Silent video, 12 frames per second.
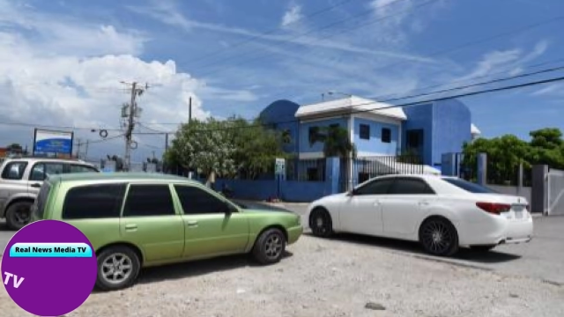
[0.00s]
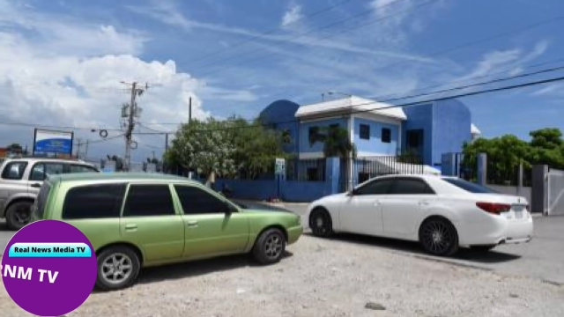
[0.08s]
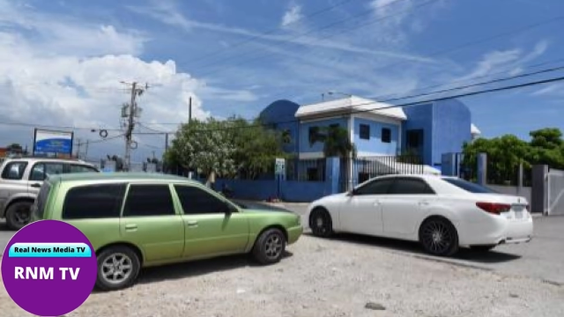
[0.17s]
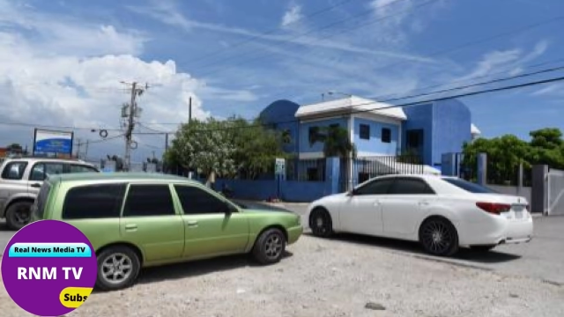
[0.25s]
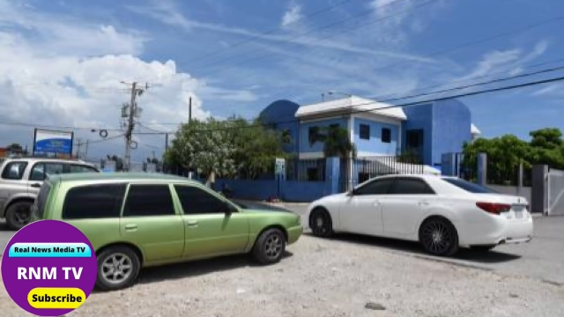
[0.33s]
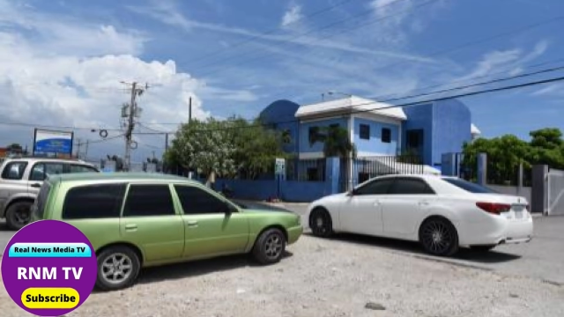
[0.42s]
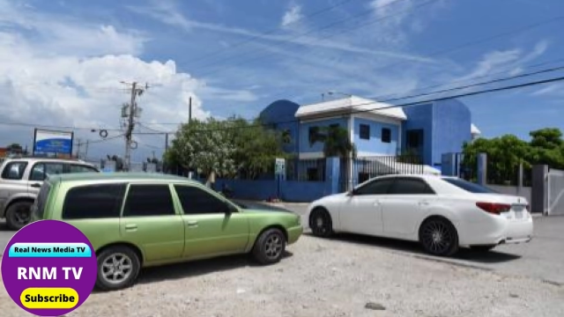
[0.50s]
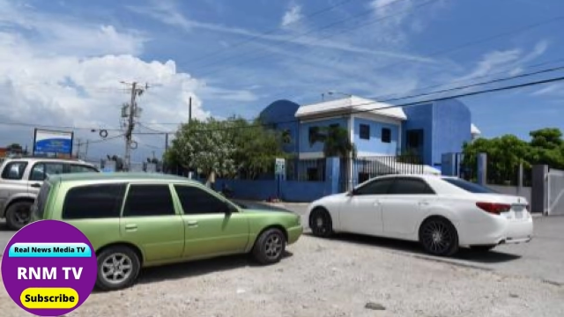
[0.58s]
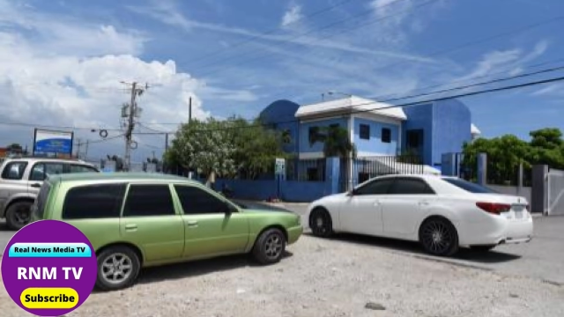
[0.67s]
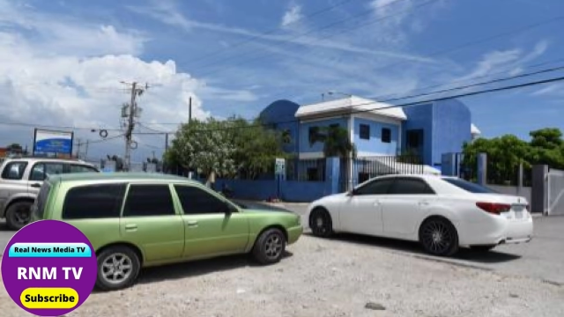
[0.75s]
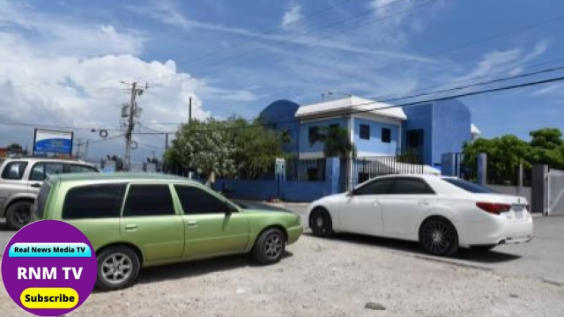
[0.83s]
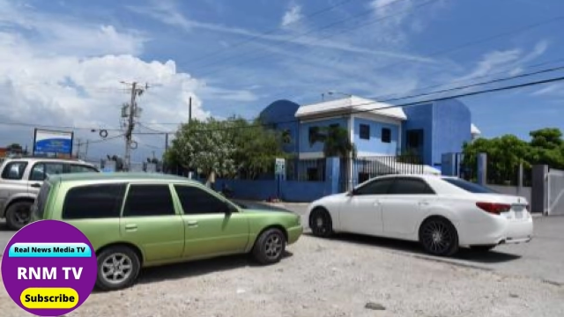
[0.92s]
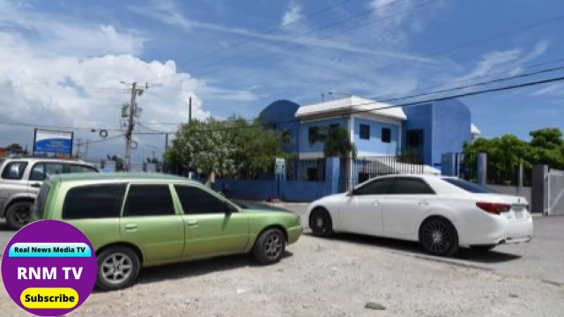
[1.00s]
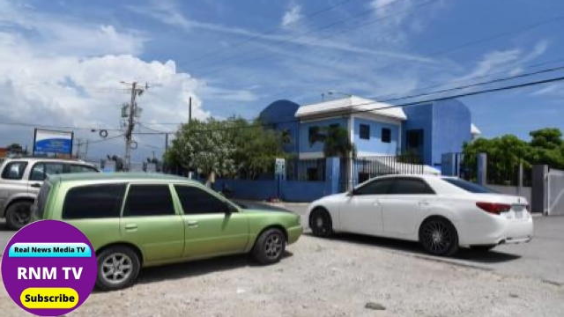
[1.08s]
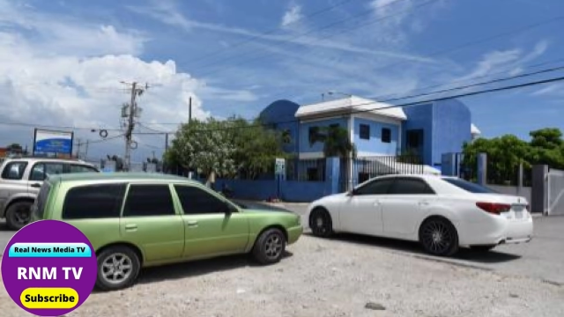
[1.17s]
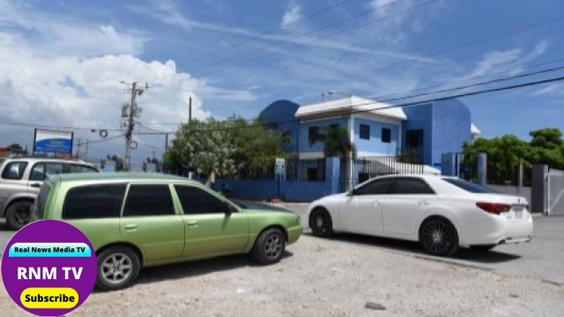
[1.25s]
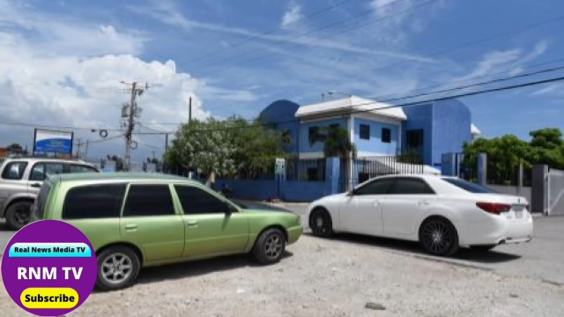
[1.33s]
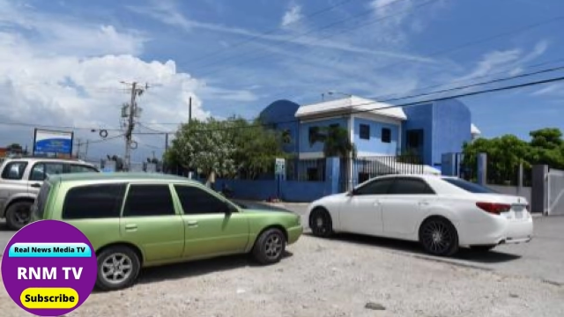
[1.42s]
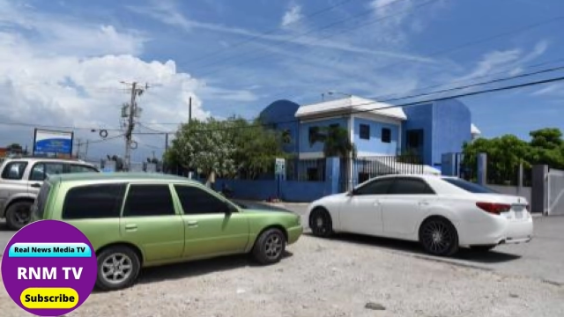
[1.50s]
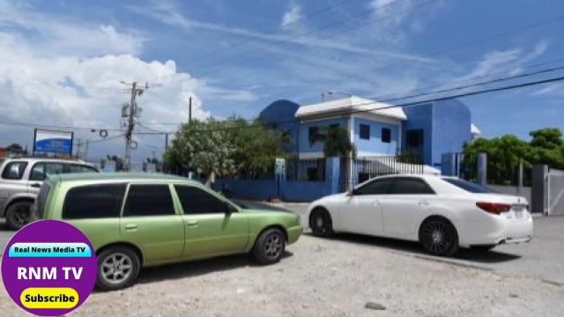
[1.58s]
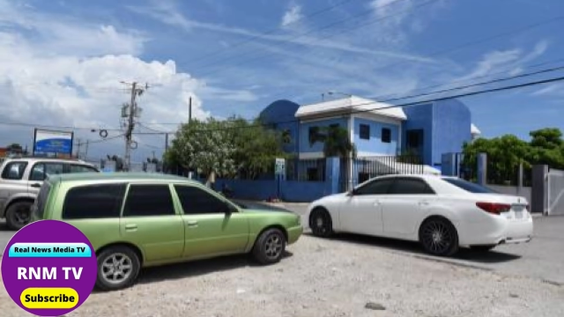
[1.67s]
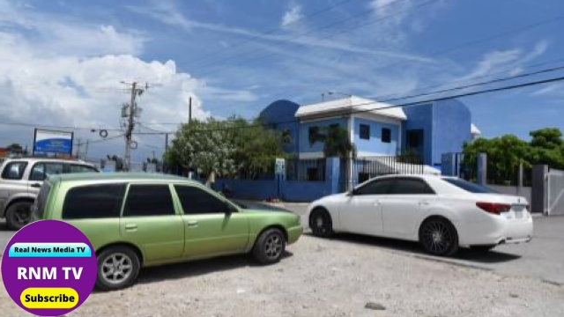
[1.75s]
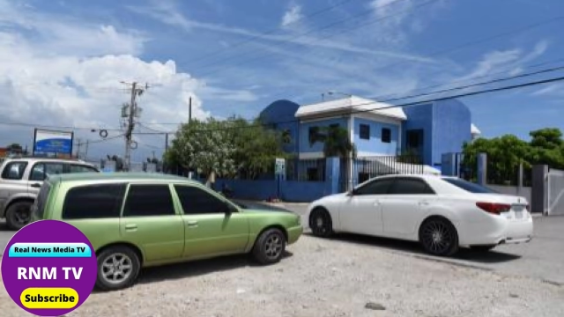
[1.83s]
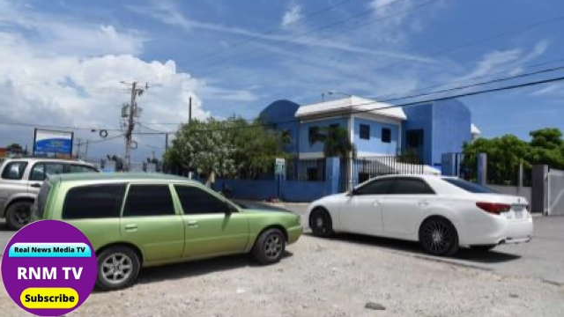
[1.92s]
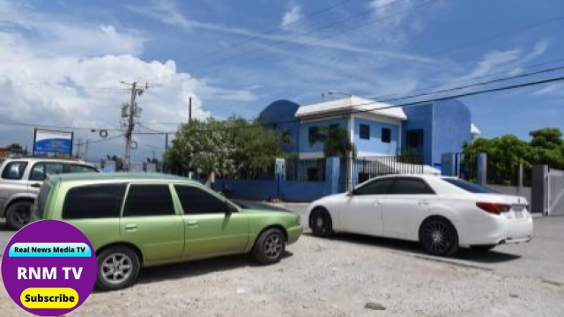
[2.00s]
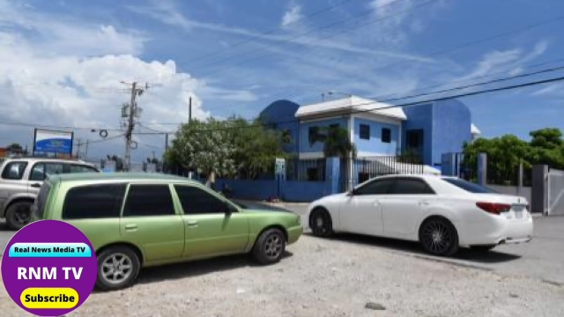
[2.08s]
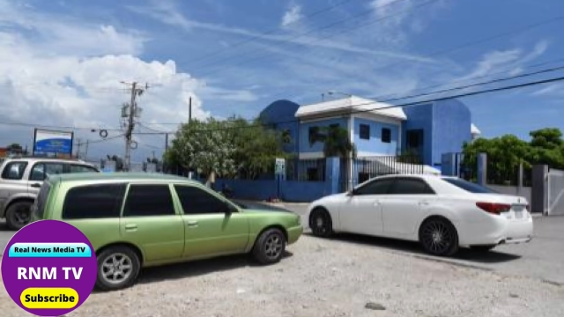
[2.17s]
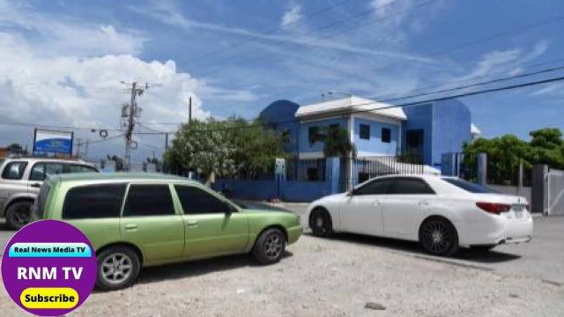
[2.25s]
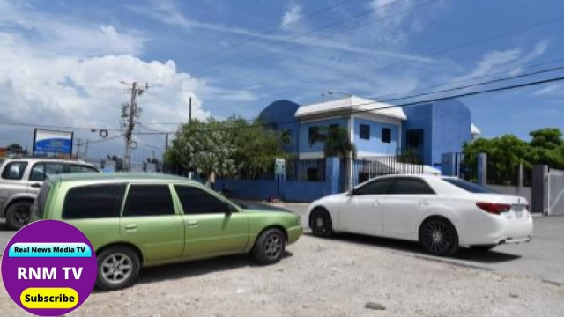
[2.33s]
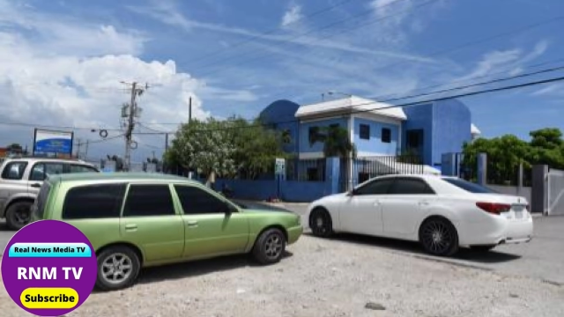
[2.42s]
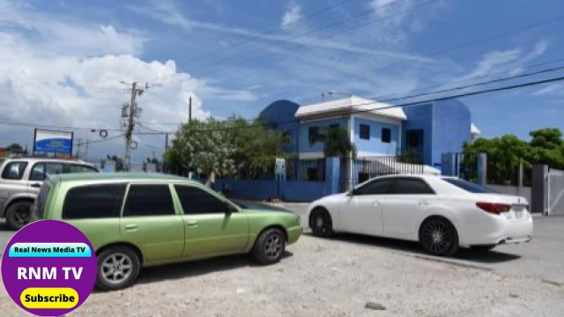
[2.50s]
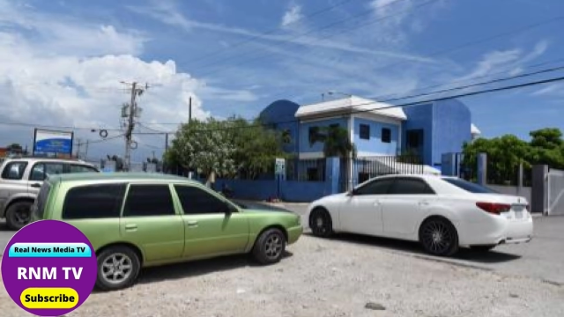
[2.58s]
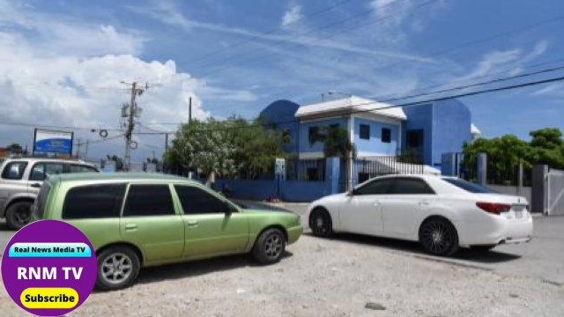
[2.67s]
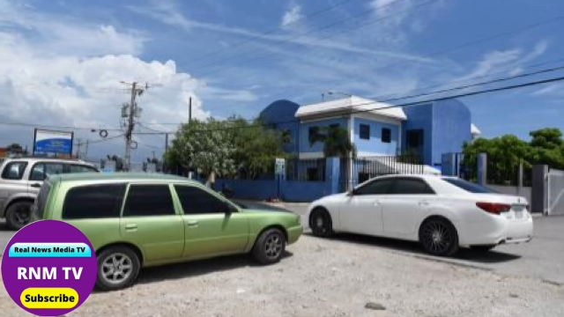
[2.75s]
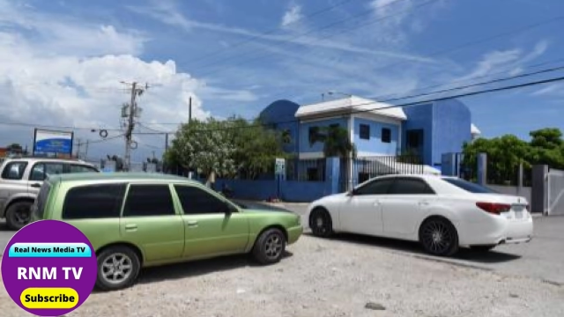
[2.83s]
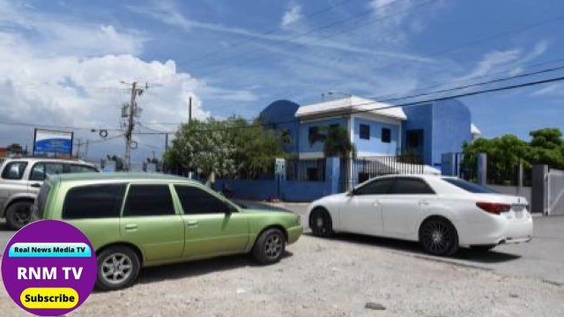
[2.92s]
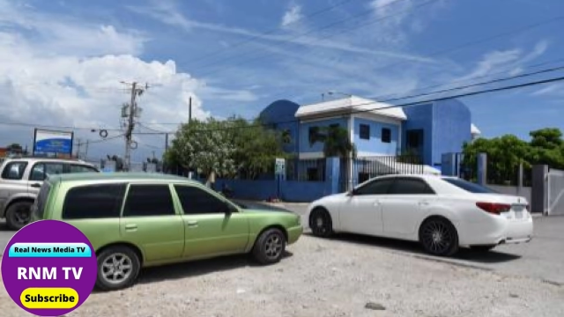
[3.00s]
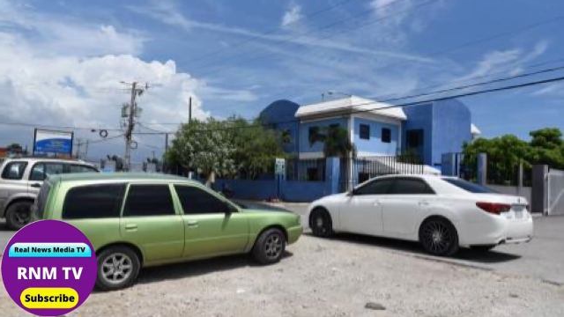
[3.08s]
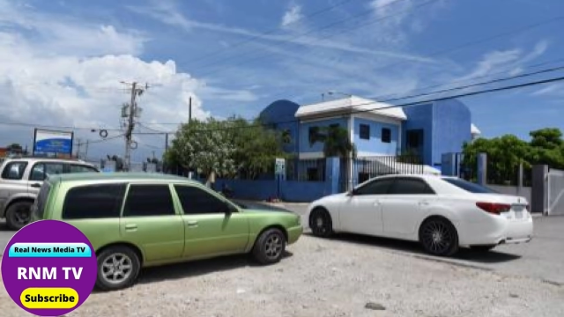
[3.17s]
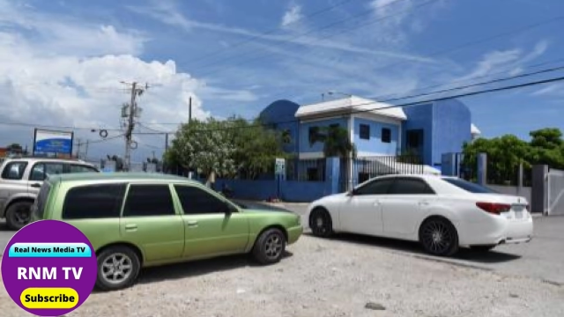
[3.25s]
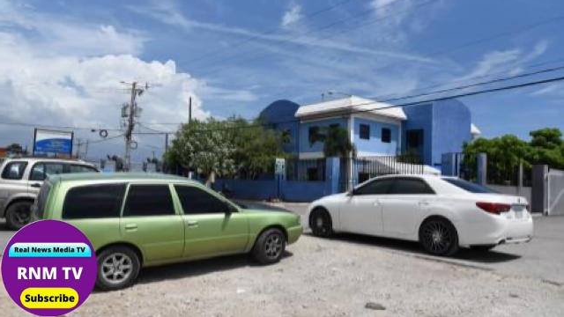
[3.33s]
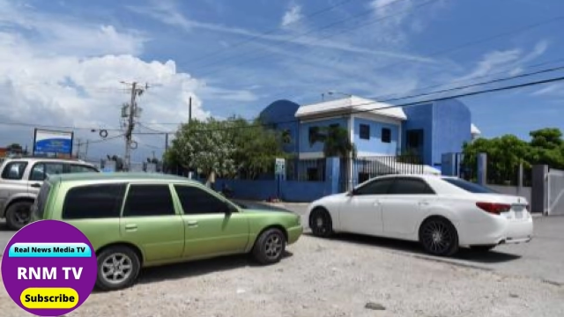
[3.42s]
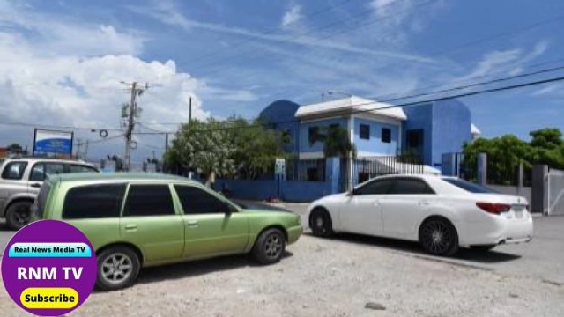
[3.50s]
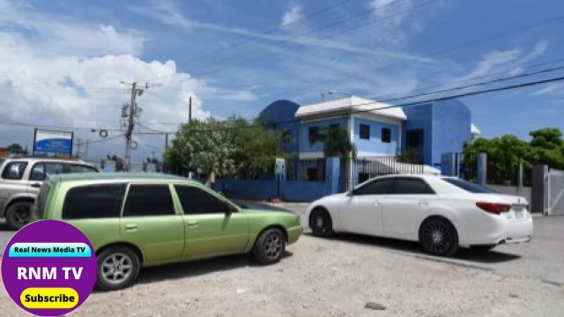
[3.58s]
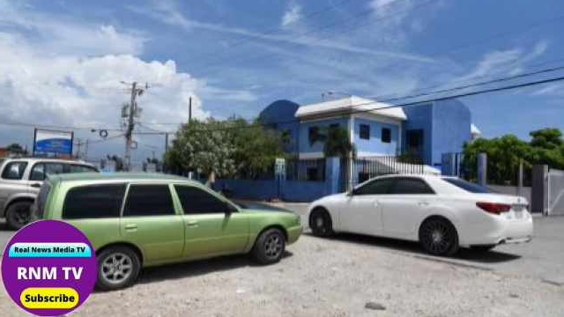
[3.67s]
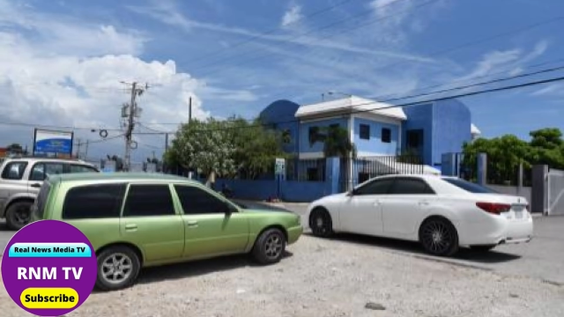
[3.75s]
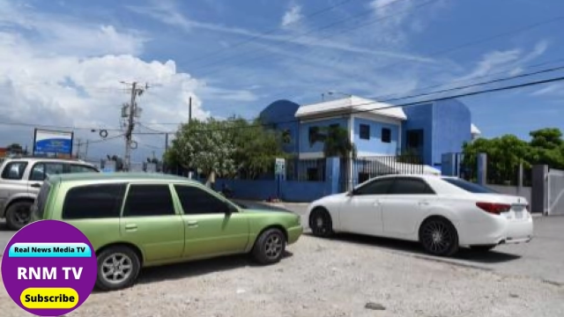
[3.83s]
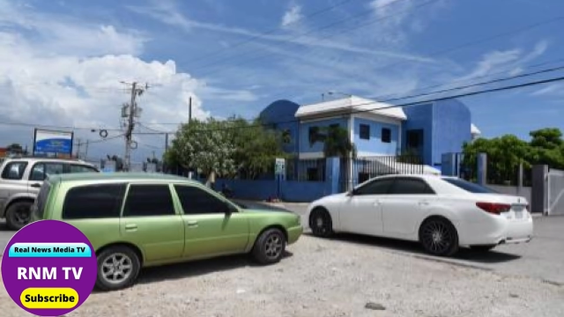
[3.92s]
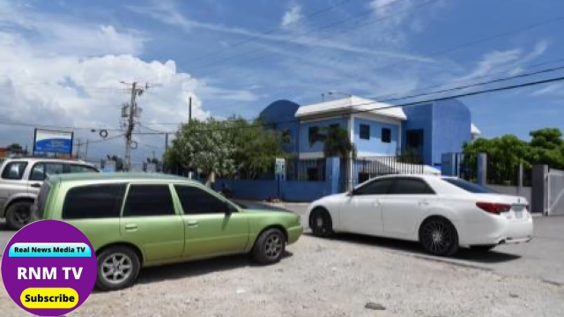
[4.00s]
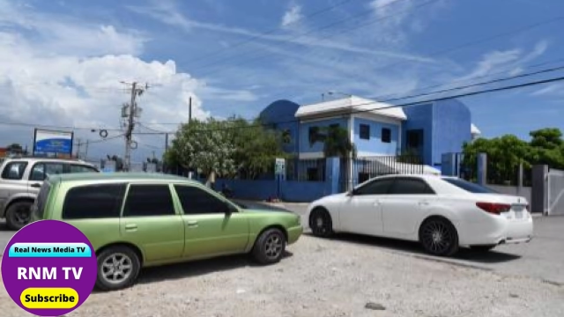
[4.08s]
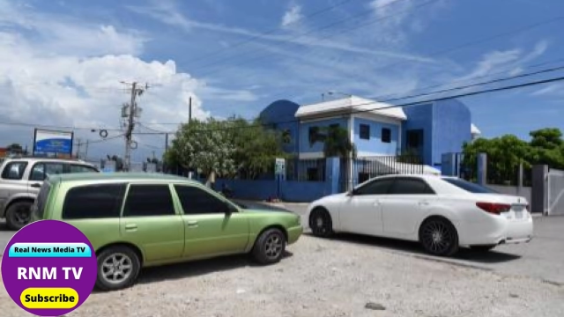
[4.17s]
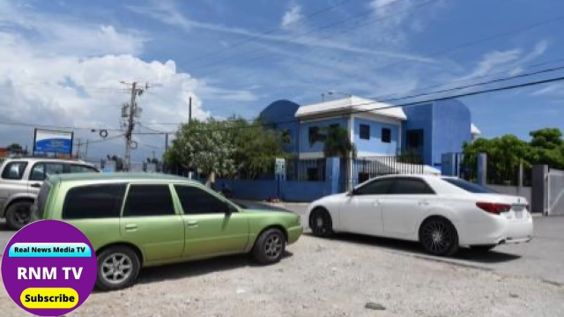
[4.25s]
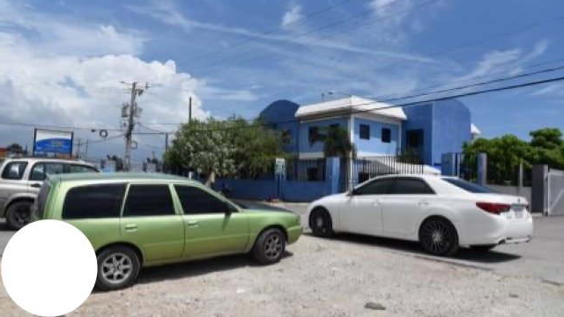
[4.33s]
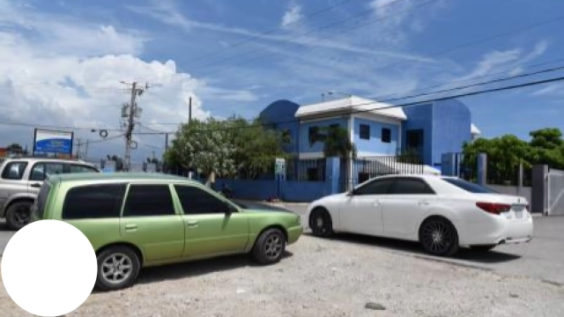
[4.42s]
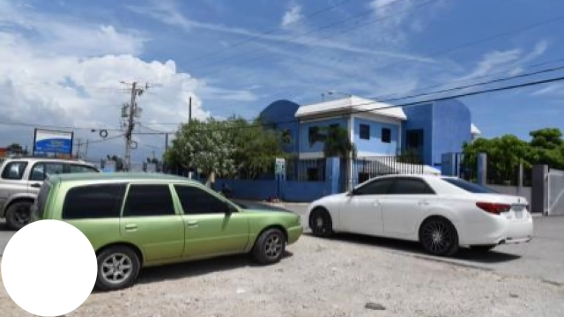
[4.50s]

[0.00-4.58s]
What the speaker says: [unreadable: no face in view]